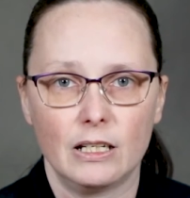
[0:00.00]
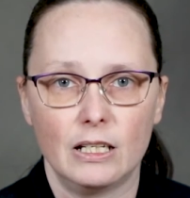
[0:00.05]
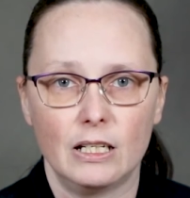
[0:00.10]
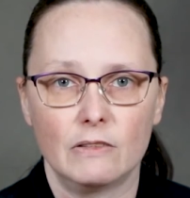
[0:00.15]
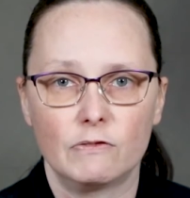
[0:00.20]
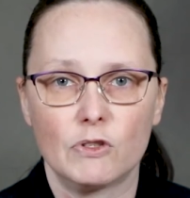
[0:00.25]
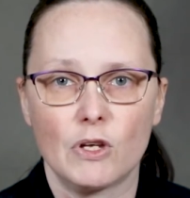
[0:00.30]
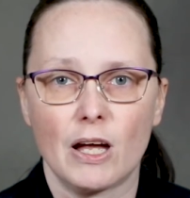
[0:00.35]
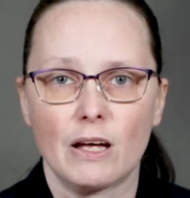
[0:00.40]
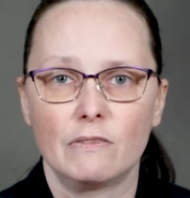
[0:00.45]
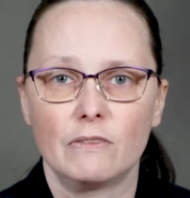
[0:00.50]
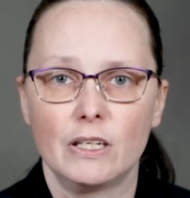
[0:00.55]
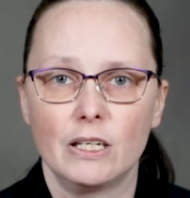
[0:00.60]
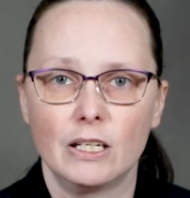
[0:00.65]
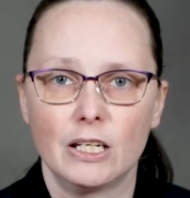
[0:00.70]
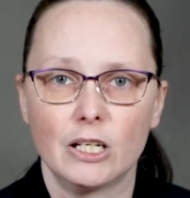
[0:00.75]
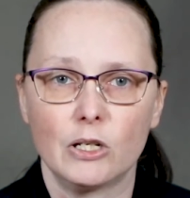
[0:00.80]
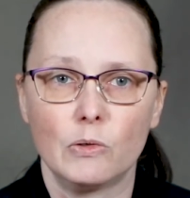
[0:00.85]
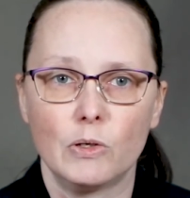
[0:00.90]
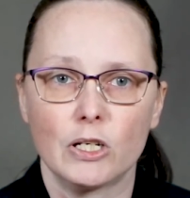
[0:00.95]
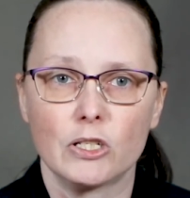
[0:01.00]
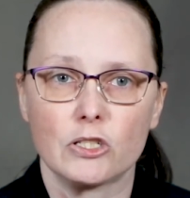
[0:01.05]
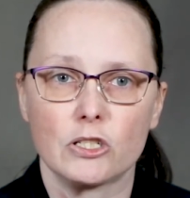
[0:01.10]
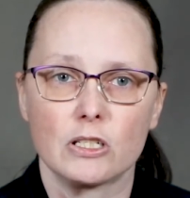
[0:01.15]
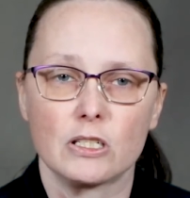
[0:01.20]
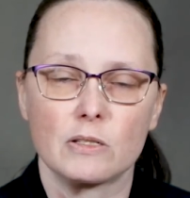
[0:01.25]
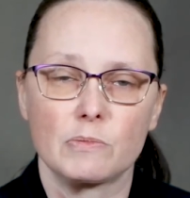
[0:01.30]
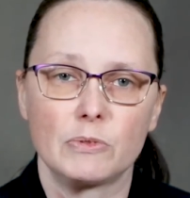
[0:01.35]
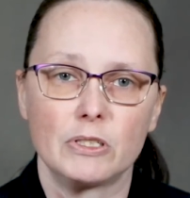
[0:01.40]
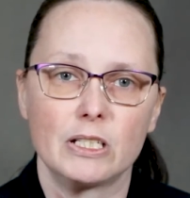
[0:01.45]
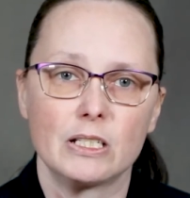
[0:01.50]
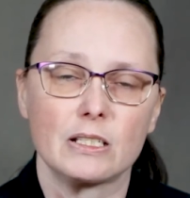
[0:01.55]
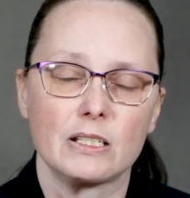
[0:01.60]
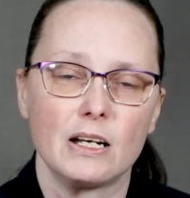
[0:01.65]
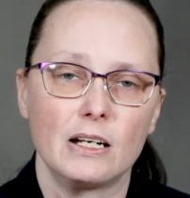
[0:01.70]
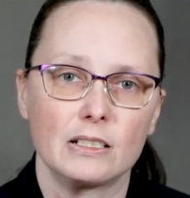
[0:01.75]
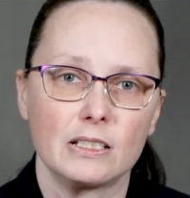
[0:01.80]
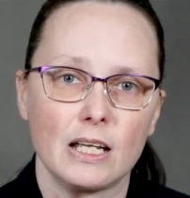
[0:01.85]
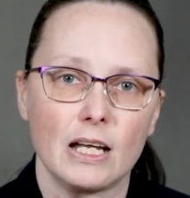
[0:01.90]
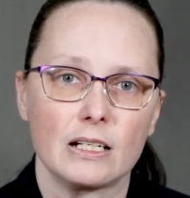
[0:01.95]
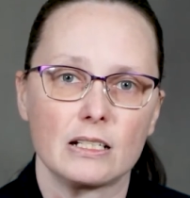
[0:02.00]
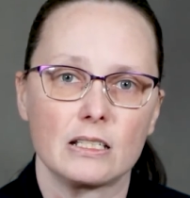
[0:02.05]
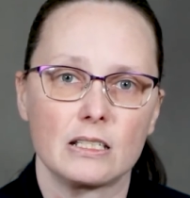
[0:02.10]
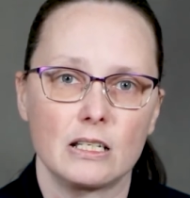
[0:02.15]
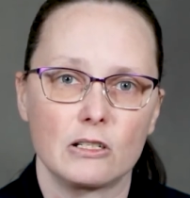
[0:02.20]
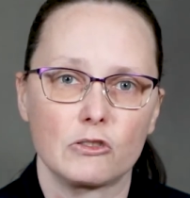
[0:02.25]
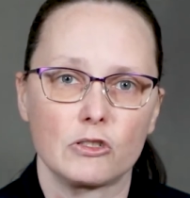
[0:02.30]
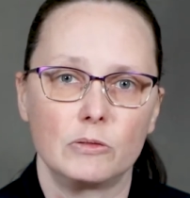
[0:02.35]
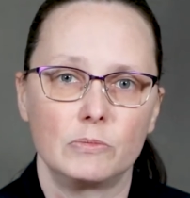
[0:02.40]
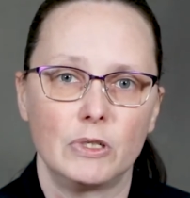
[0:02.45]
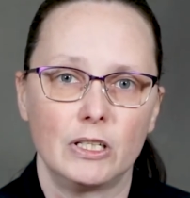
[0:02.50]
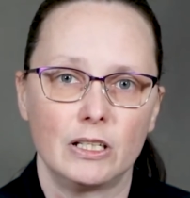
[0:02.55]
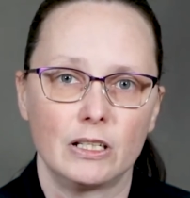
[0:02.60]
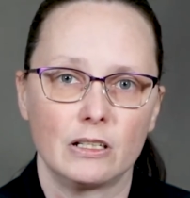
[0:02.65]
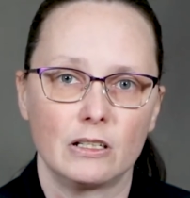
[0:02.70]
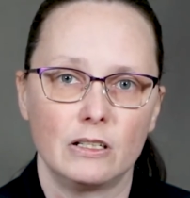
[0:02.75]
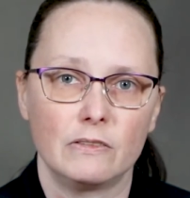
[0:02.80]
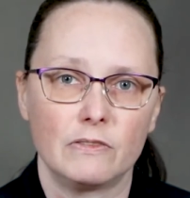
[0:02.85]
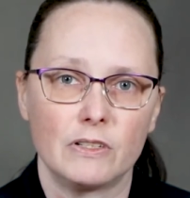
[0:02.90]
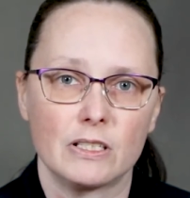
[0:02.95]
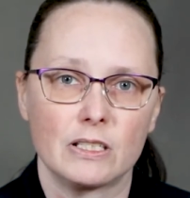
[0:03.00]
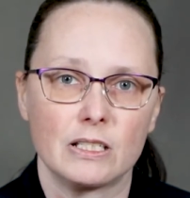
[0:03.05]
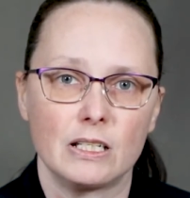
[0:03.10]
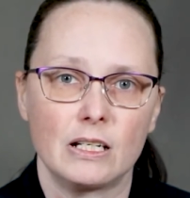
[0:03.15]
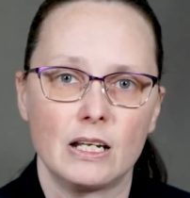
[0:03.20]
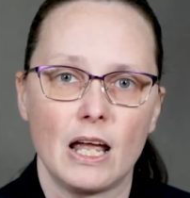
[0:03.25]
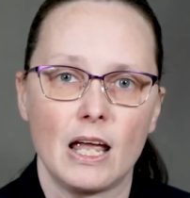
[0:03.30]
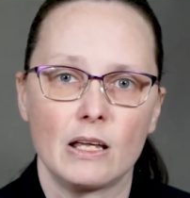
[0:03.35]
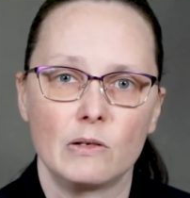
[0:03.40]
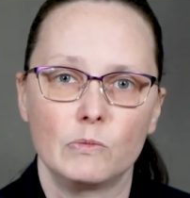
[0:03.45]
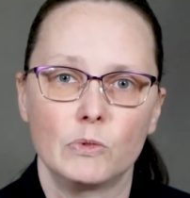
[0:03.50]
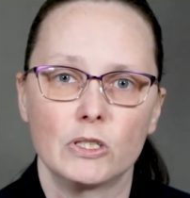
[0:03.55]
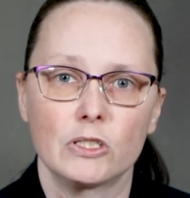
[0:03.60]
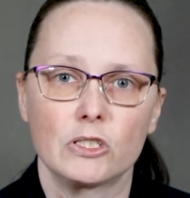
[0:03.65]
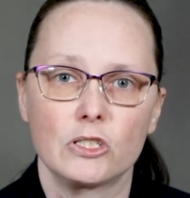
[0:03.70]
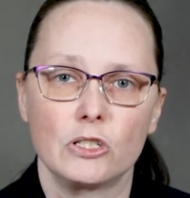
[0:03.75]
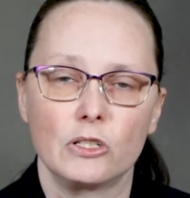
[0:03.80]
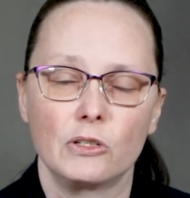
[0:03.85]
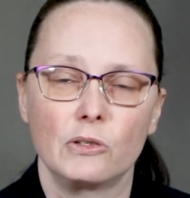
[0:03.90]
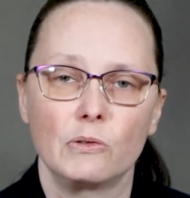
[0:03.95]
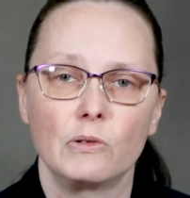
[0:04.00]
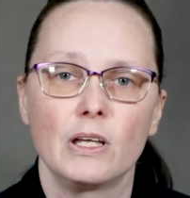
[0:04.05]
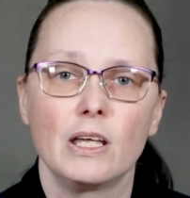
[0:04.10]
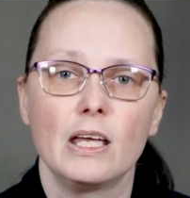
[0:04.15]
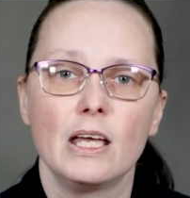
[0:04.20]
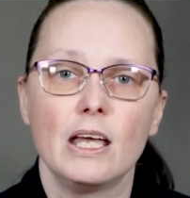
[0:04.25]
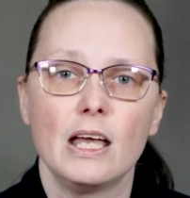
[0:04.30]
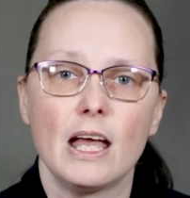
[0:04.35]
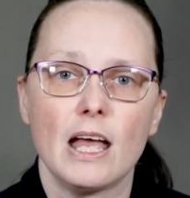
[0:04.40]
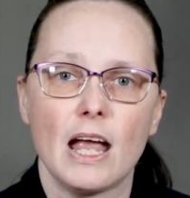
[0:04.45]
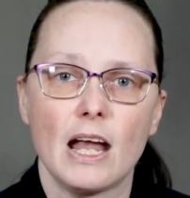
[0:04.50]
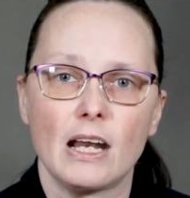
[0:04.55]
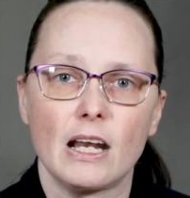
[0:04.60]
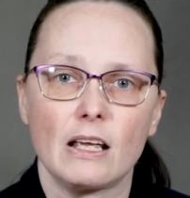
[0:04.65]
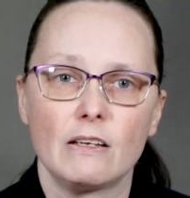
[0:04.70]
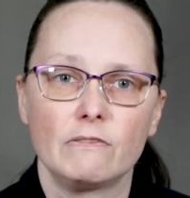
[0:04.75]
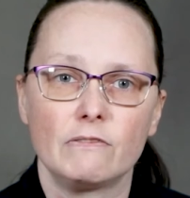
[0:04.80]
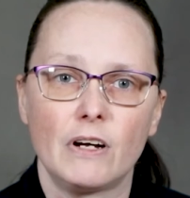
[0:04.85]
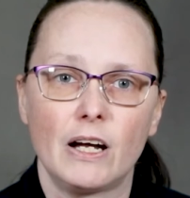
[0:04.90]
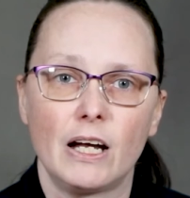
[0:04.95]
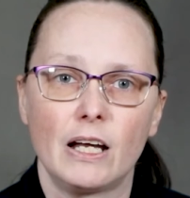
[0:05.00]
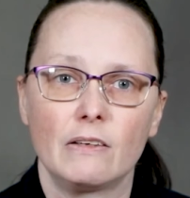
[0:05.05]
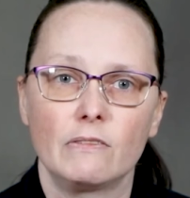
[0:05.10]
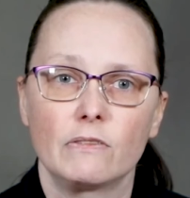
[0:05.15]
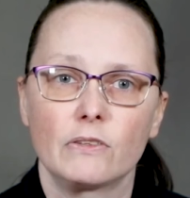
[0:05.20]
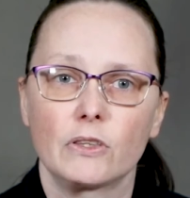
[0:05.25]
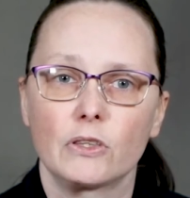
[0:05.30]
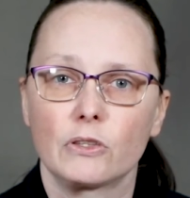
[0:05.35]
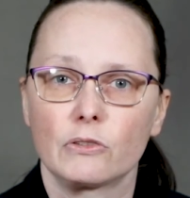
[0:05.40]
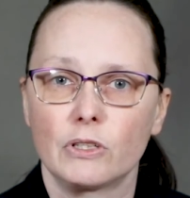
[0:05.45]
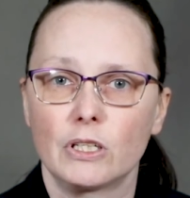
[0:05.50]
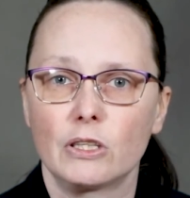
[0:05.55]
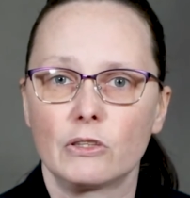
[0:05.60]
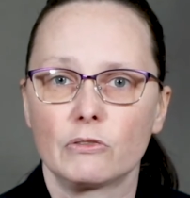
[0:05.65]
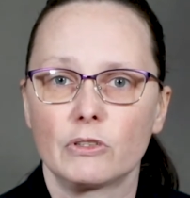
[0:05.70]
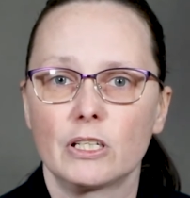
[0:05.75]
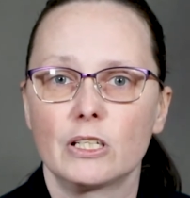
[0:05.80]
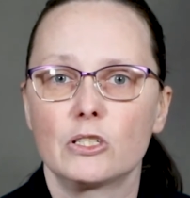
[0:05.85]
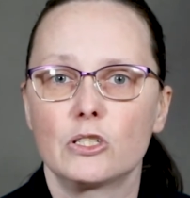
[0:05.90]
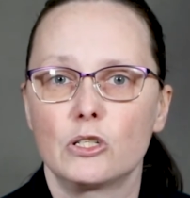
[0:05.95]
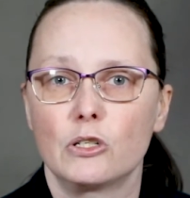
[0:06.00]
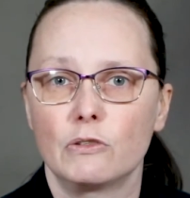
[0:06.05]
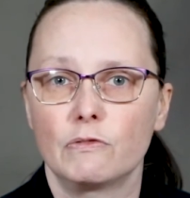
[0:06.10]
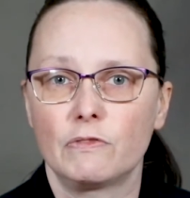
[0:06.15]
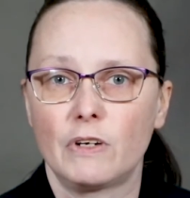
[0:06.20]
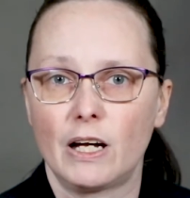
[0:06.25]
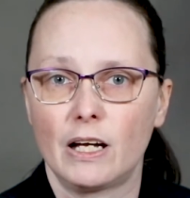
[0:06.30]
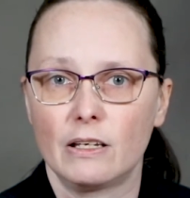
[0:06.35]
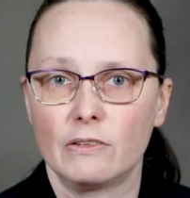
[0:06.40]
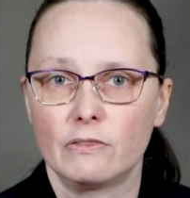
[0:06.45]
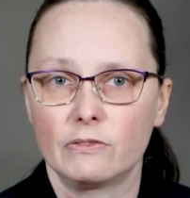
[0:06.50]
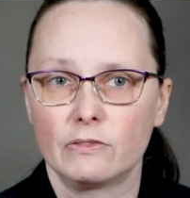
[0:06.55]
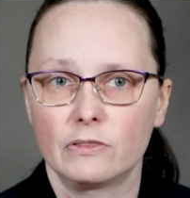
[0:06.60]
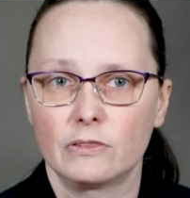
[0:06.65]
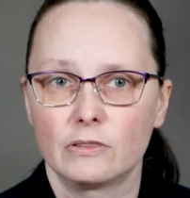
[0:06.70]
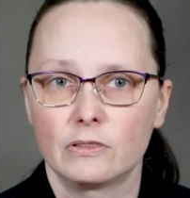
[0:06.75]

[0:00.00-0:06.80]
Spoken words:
and if you have any questions, please contact Central Billing Office at 812-885-3325.